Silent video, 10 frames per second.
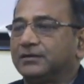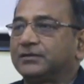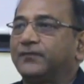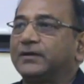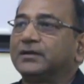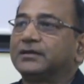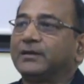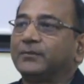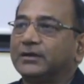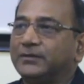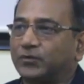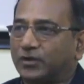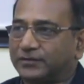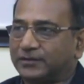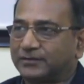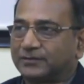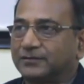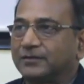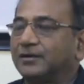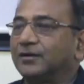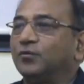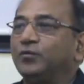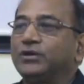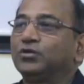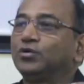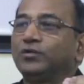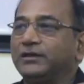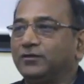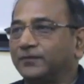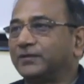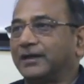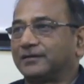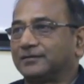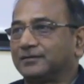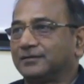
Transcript: It is further chemically processed. We don't do any of that.